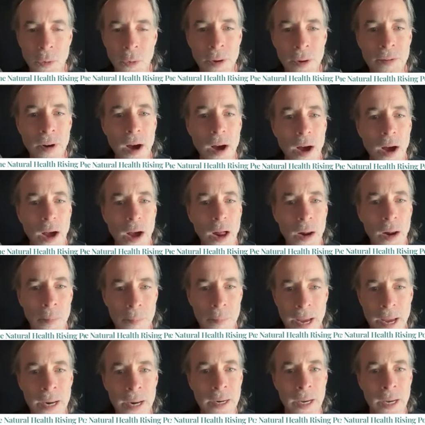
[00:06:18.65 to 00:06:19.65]
We've all
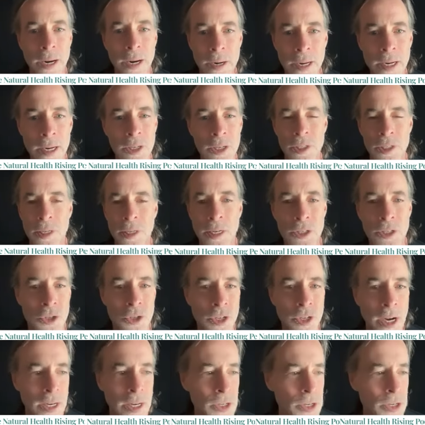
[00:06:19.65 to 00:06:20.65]
been conditioned. It's
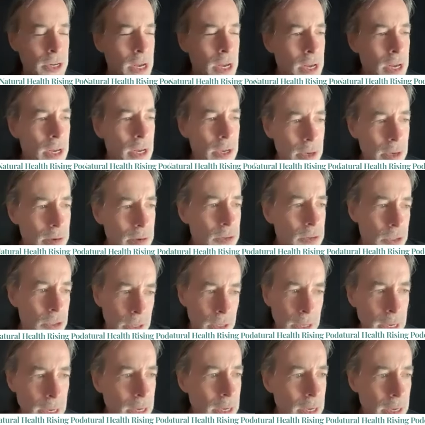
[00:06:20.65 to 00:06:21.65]
just
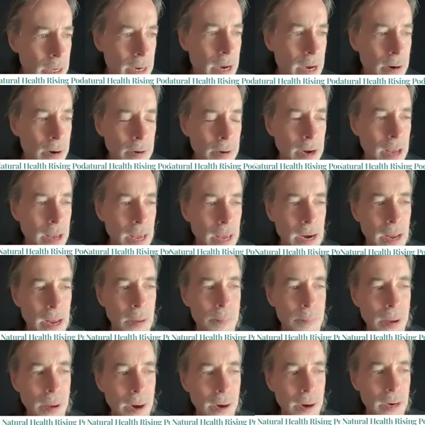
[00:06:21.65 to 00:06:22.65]
usually, in a
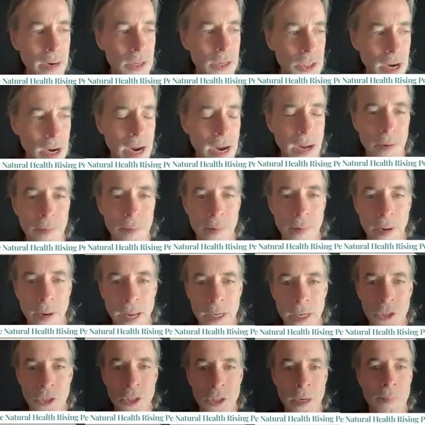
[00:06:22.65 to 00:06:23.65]
parent-child
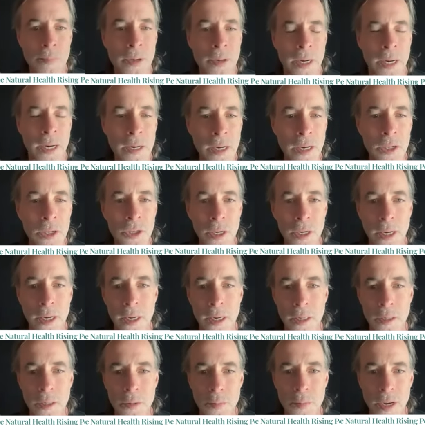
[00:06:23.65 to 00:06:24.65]
relationship, the conditioning
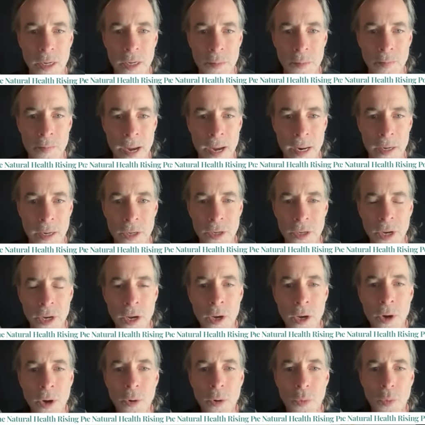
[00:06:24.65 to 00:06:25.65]
is meant
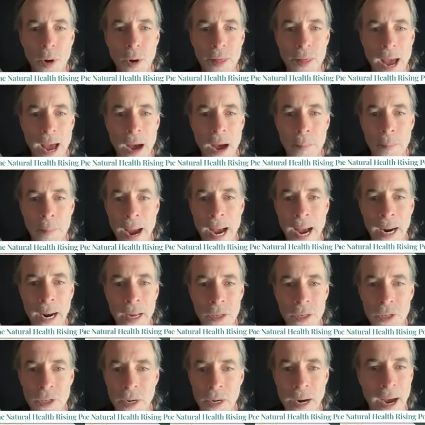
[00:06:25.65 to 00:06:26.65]
without
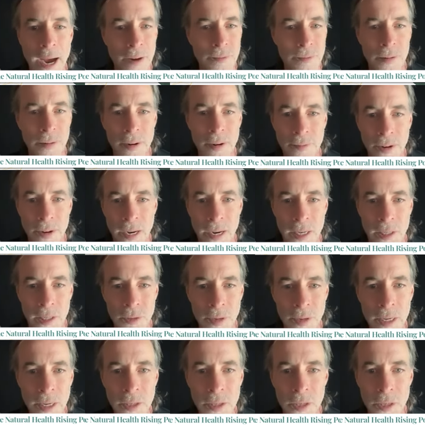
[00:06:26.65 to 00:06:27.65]
malice and not for nefarious
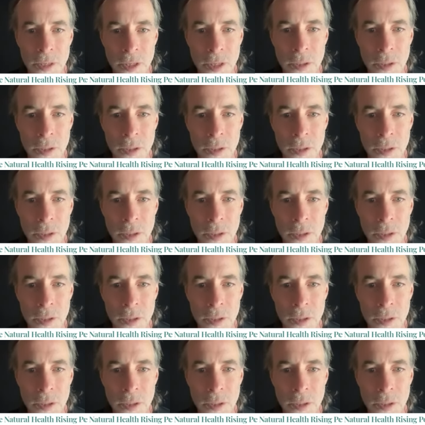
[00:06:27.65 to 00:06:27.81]
reasons.